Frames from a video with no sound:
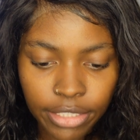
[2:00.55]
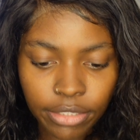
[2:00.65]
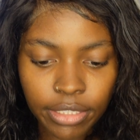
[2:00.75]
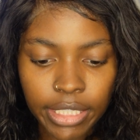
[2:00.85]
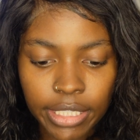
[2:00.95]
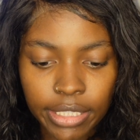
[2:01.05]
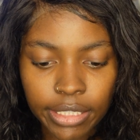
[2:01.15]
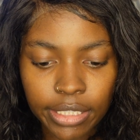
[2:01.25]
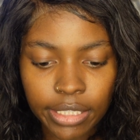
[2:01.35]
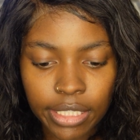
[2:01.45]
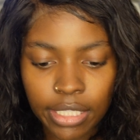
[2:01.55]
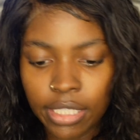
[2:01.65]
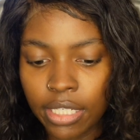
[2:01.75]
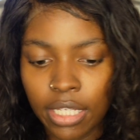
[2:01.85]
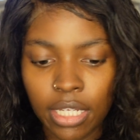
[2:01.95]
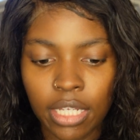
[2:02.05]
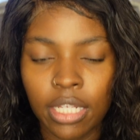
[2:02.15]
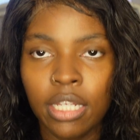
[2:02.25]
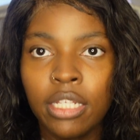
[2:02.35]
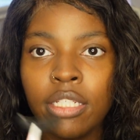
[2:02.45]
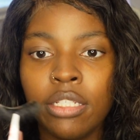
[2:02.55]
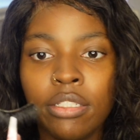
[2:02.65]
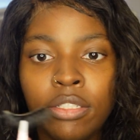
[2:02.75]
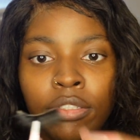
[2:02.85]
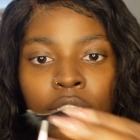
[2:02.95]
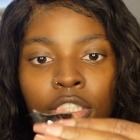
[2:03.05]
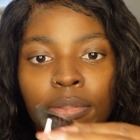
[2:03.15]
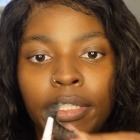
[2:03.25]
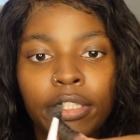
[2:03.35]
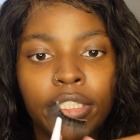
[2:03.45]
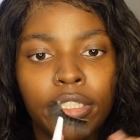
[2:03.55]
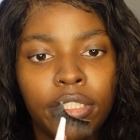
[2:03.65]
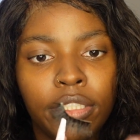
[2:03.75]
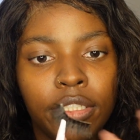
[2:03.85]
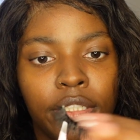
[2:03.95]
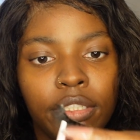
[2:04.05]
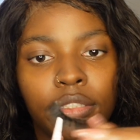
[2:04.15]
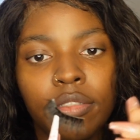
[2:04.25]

do is use the tweezers